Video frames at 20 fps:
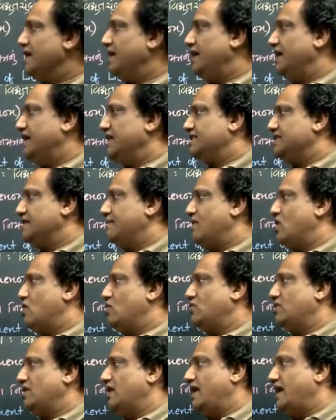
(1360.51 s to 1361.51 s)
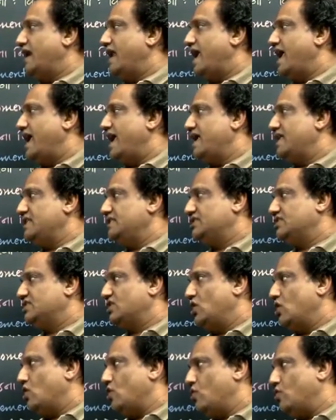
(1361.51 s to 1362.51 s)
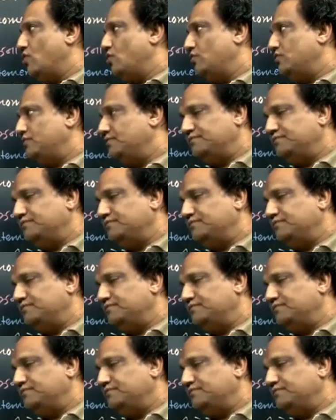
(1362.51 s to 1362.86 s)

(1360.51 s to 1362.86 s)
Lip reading: It is about Lenz Law.